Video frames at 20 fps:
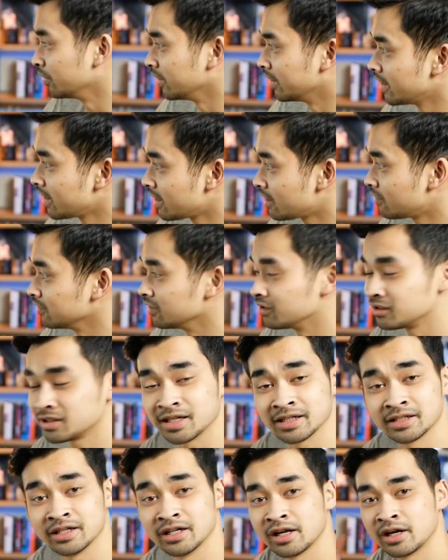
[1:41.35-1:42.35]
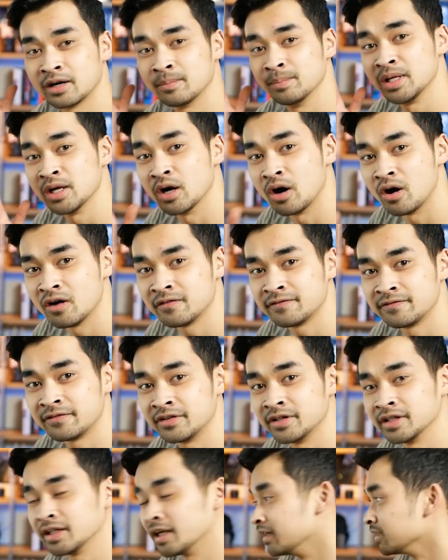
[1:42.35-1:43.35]
but now it looks like they're gonna be
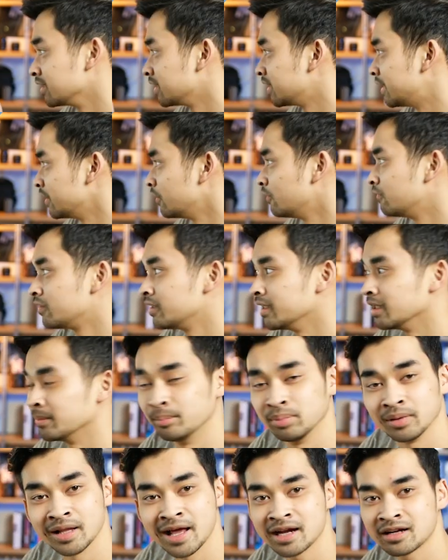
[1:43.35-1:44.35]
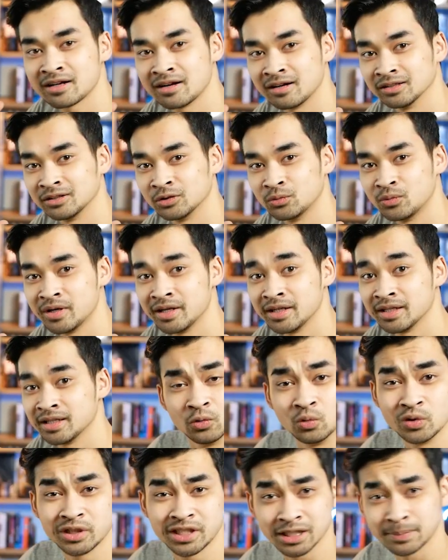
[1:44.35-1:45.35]
offering a silver and black colorway,
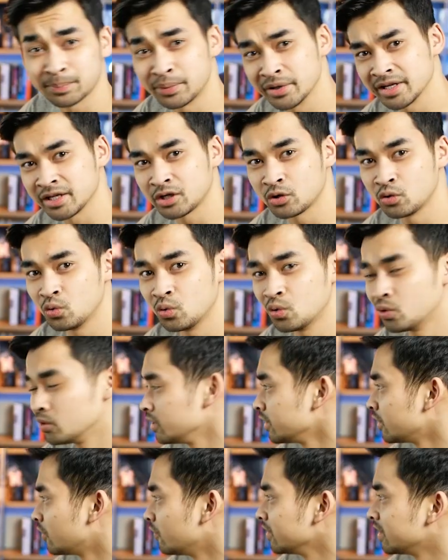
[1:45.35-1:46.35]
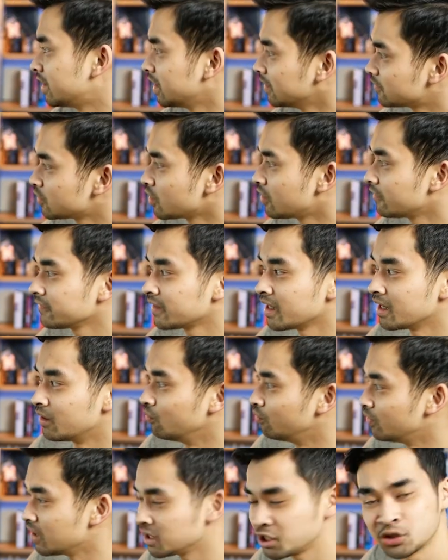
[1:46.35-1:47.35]
which is pretty cool. You know, it gives off that
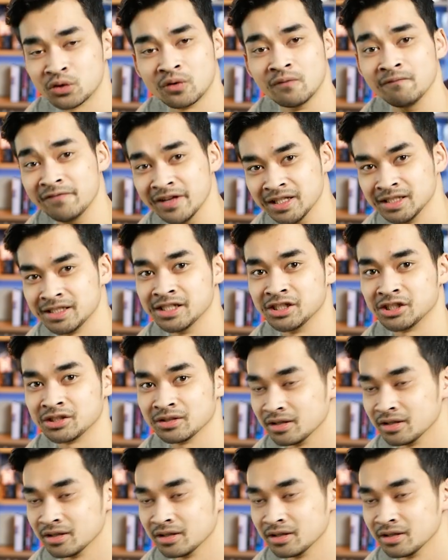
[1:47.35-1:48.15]
retro vintage